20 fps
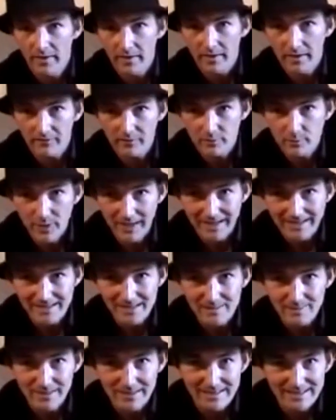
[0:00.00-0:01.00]
And you have to
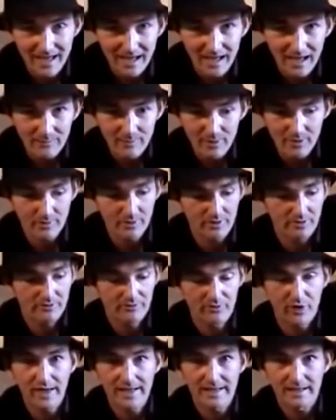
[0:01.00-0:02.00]
practice a bit of timing with your
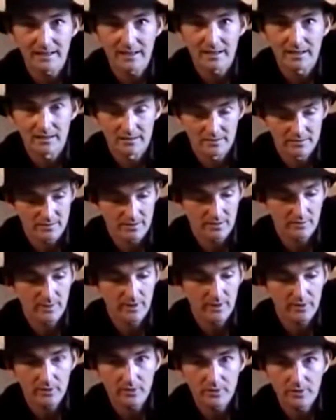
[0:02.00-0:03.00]
friend. So
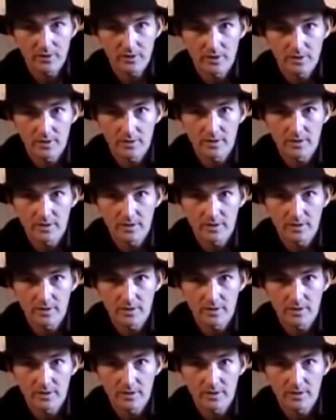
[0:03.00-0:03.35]
when you